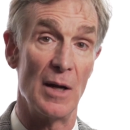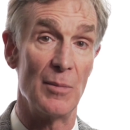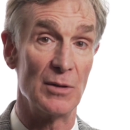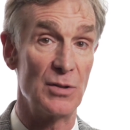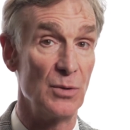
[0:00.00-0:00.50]
were
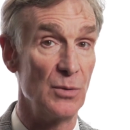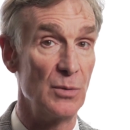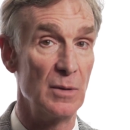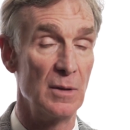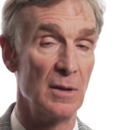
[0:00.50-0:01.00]
able
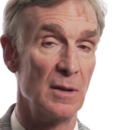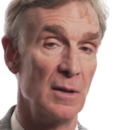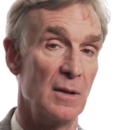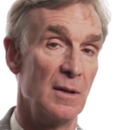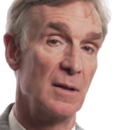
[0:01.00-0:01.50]
to,
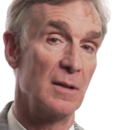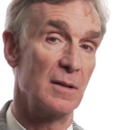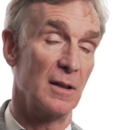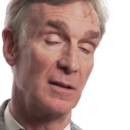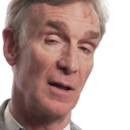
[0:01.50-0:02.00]

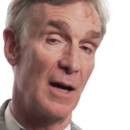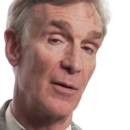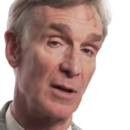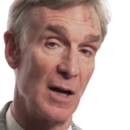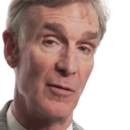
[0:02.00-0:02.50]
that the,
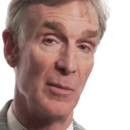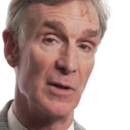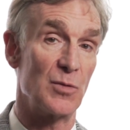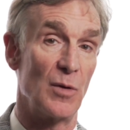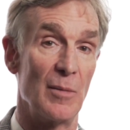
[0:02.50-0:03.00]
our
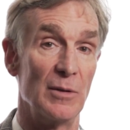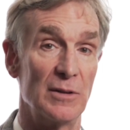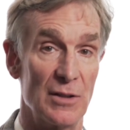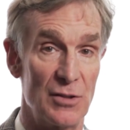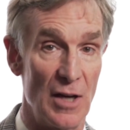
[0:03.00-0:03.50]
governments were
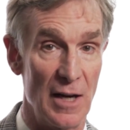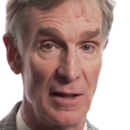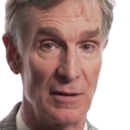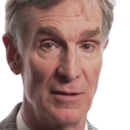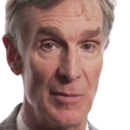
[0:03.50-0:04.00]
able to
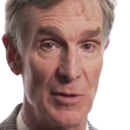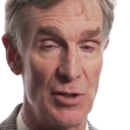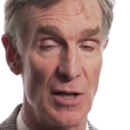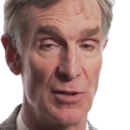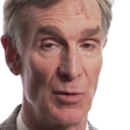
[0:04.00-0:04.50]
sign a
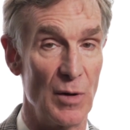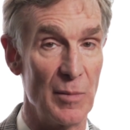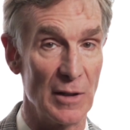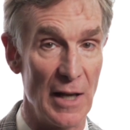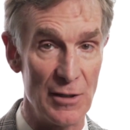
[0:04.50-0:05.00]
climate change
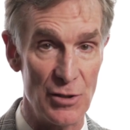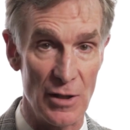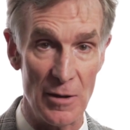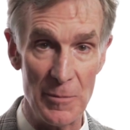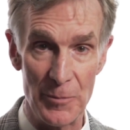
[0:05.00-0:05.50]
agreement
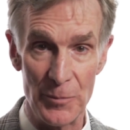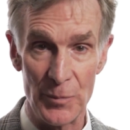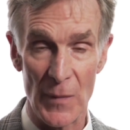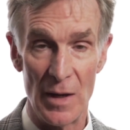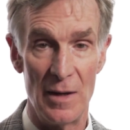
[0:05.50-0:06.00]
last year.
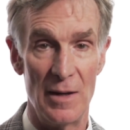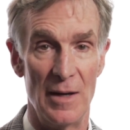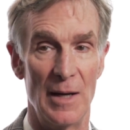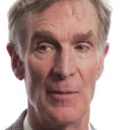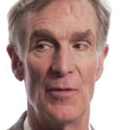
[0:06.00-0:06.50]

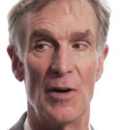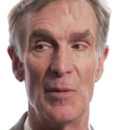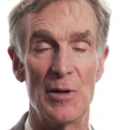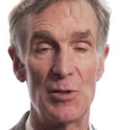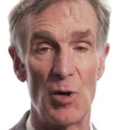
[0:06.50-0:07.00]
And I'm
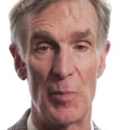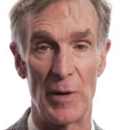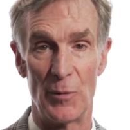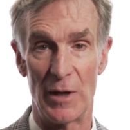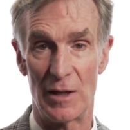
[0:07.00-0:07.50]
very much
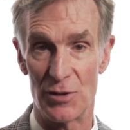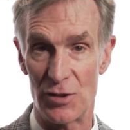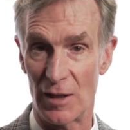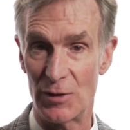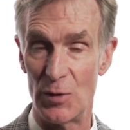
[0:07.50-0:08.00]
hoping we can
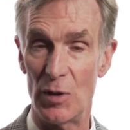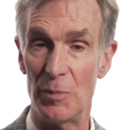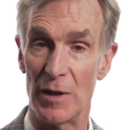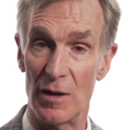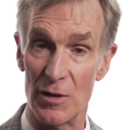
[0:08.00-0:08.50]
stick to
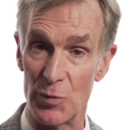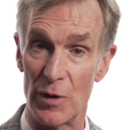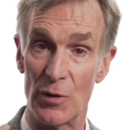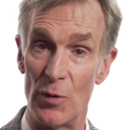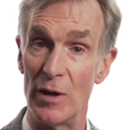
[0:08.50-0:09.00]
it because
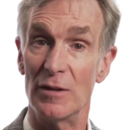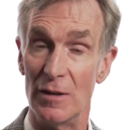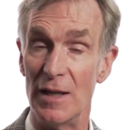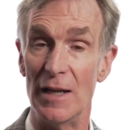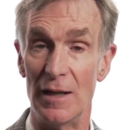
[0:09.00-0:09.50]
we are going
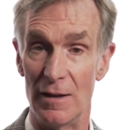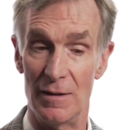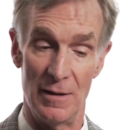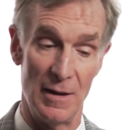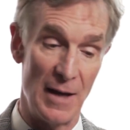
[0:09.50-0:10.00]
to need